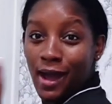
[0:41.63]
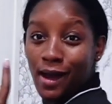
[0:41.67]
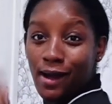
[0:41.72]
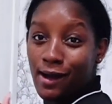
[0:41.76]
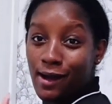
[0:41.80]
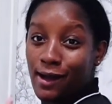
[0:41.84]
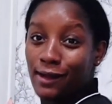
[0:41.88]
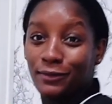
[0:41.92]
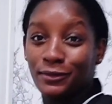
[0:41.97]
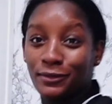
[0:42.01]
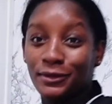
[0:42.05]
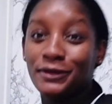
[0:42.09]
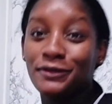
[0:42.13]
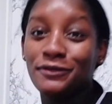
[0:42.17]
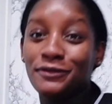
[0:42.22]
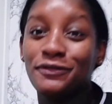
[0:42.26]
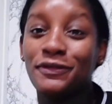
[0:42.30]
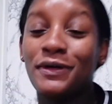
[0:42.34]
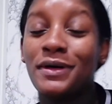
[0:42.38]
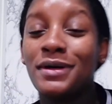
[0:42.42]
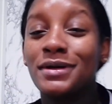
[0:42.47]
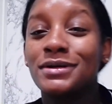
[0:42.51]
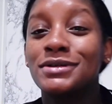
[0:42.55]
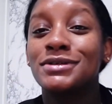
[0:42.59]
I would have
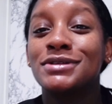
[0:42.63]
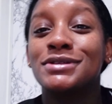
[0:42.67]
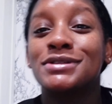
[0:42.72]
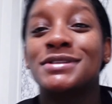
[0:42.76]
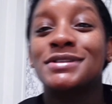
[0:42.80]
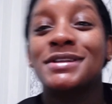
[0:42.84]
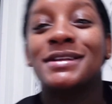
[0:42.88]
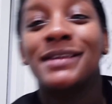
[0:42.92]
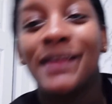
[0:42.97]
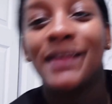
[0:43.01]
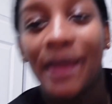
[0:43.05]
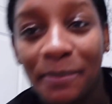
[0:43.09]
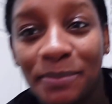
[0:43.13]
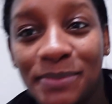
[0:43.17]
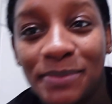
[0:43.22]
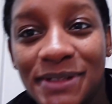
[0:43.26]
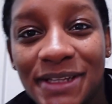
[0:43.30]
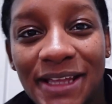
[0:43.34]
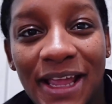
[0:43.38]
slept.